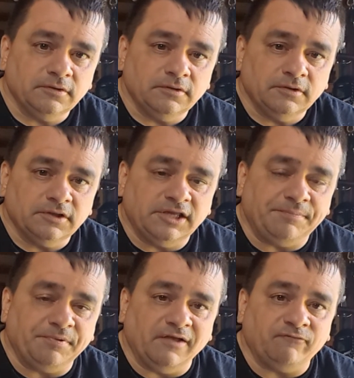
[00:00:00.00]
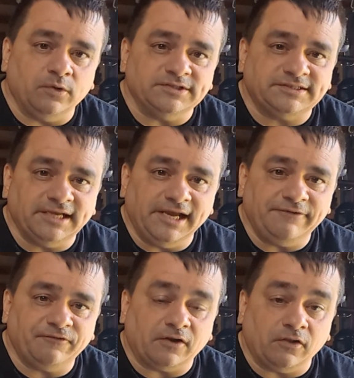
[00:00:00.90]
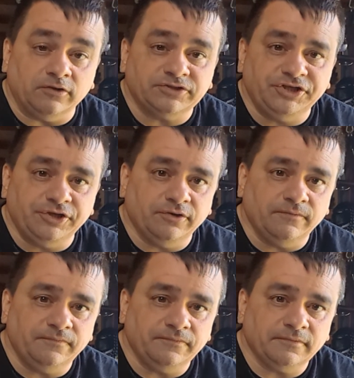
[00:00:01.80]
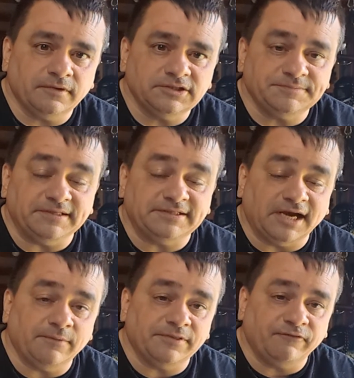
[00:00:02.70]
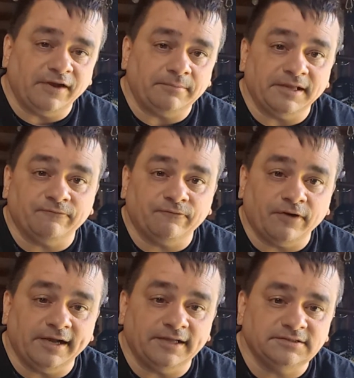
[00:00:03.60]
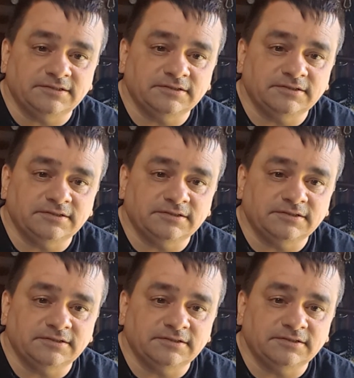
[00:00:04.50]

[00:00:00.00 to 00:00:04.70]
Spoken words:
keep your loved ones safe and close to you. Spend time with your family and friends.